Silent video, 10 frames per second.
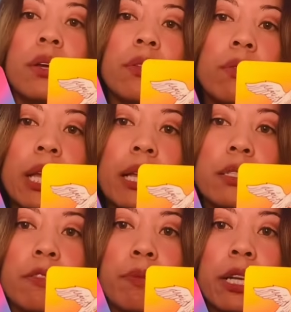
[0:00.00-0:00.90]
The
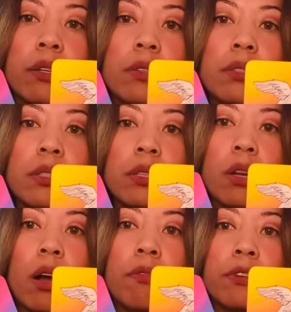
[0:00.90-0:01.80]
Ace of Pentacles is
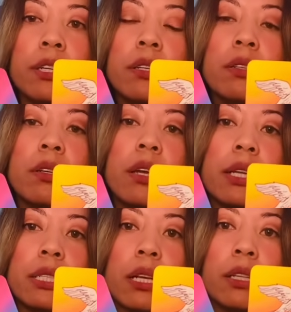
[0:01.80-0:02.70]
an offer
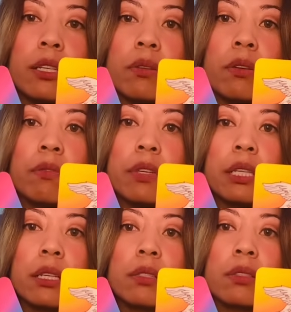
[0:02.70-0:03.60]
telling you their
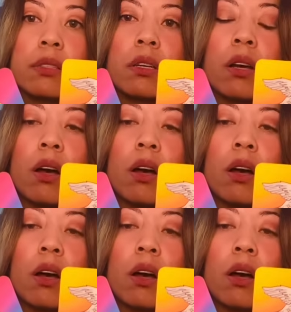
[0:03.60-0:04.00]
feelings.